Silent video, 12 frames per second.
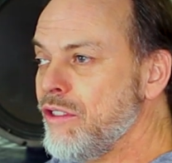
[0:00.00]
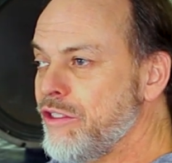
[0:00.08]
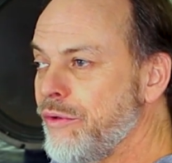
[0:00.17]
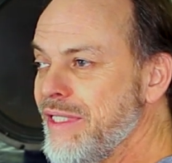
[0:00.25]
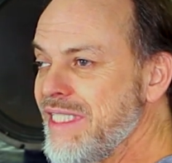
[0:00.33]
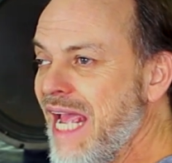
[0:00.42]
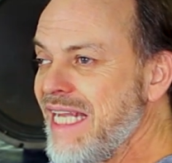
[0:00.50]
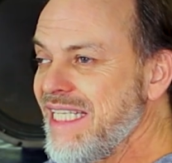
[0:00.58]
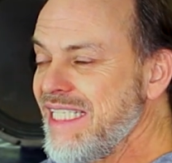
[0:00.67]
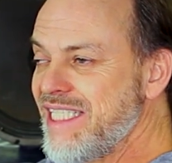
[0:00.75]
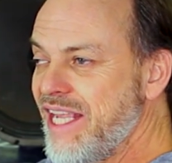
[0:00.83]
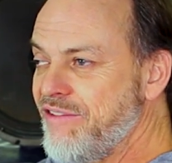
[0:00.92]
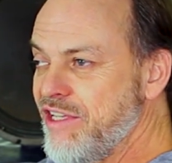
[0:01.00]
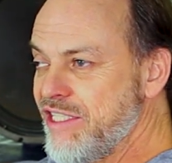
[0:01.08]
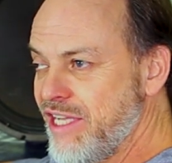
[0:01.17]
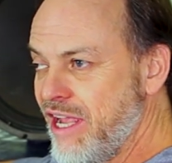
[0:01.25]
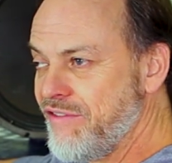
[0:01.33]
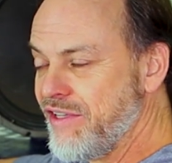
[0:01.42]
So in
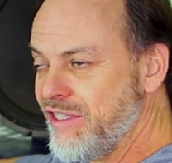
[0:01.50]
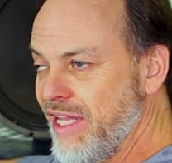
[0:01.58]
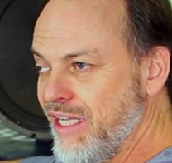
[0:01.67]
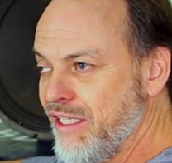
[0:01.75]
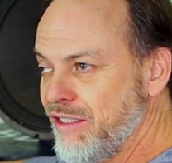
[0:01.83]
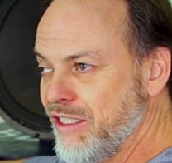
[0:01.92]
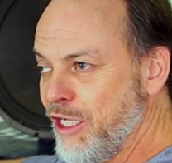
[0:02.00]
1977, they